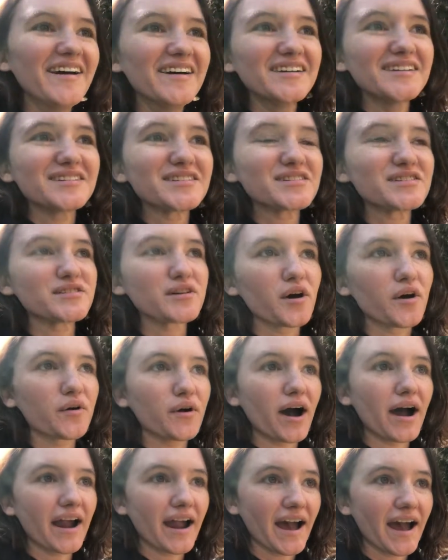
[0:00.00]
So
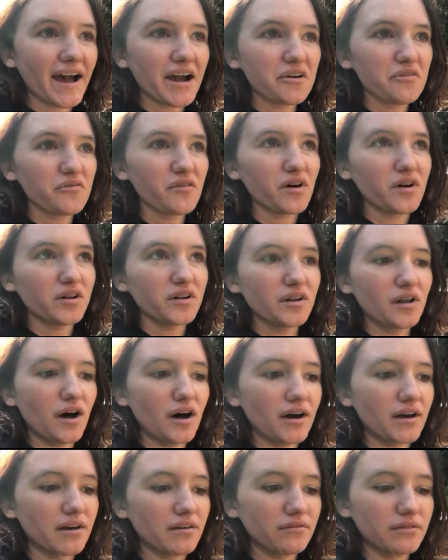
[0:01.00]
I have a
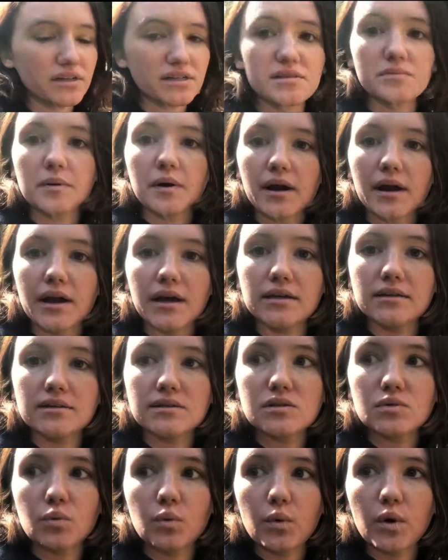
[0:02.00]
lot of
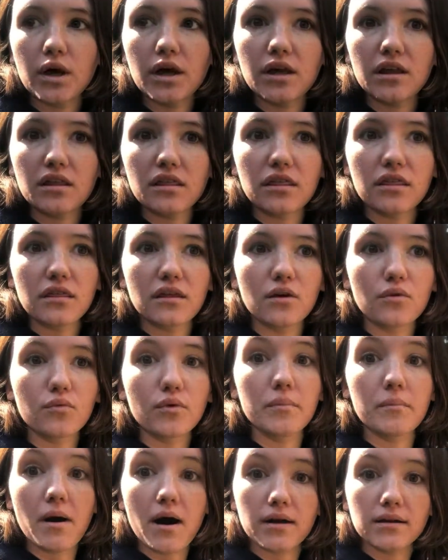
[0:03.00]
experience with
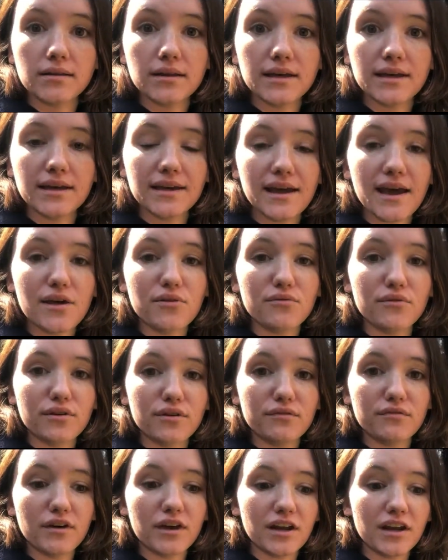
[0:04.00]
remodeling and
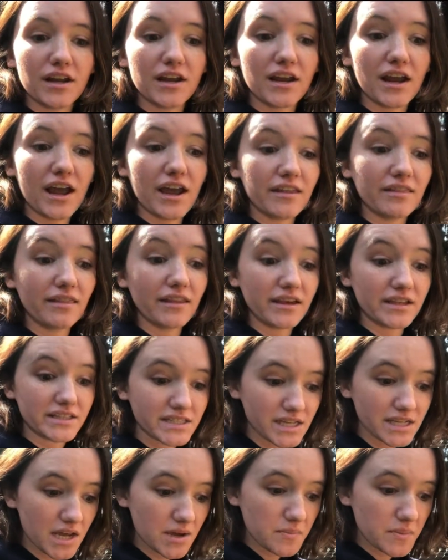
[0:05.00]
renovating and
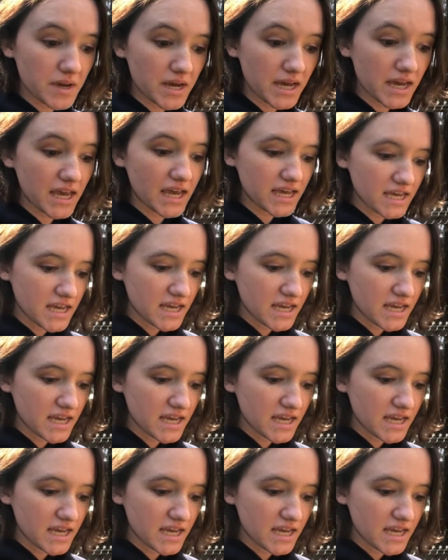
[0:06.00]
landscaping.